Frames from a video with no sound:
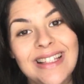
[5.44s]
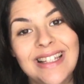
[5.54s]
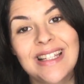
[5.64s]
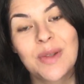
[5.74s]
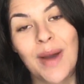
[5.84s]

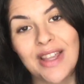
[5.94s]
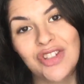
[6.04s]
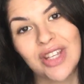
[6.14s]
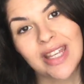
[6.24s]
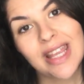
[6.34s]
Today's
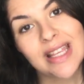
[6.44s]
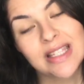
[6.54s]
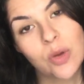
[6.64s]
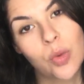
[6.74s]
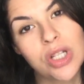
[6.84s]
question
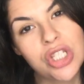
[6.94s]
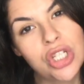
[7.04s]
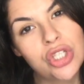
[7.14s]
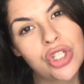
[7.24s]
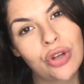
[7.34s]
is, what do
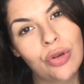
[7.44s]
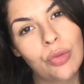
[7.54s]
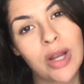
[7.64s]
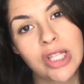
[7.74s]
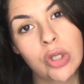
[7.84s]
you do
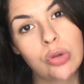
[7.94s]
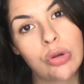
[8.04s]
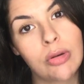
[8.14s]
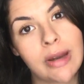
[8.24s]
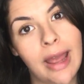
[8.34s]
when you
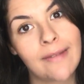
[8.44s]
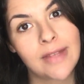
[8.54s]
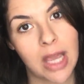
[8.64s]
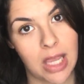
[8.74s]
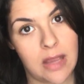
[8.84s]
don't have
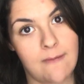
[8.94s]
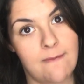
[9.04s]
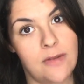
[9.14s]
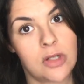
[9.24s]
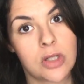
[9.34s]
time
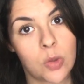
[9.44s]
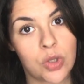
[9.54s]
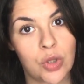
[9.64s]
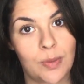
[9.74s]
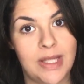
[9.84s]
for social